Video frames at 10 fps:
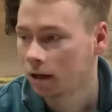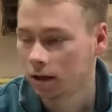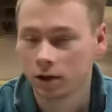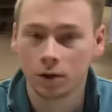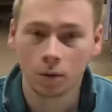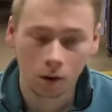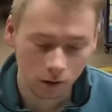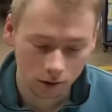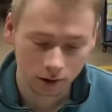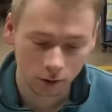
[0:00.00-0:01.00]
you
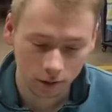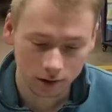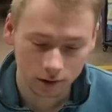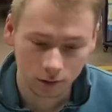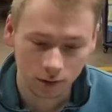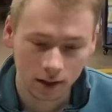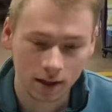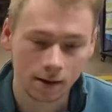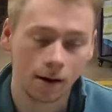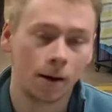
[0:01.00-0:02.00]
are going to
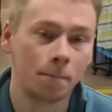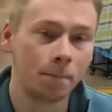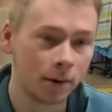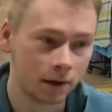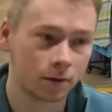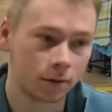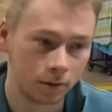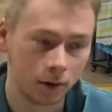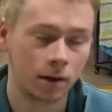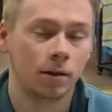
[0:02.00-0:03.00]
need a bigger
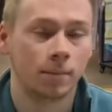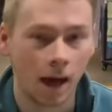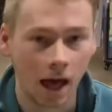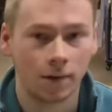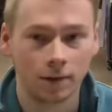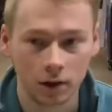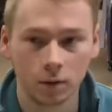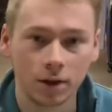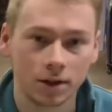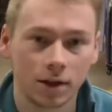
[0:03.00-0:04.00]
avenue
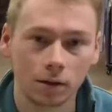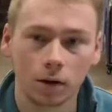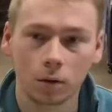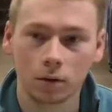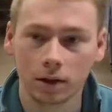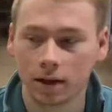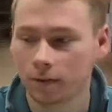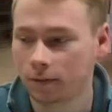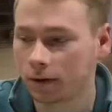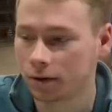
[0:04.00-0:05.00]
to sell locally
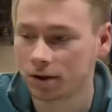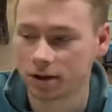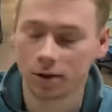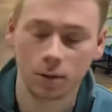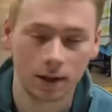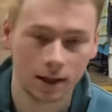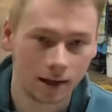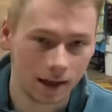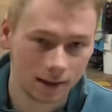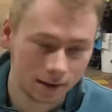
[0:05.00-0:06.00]
versus doing it
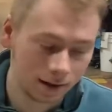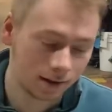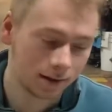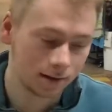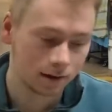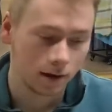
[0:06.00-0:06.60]
like this.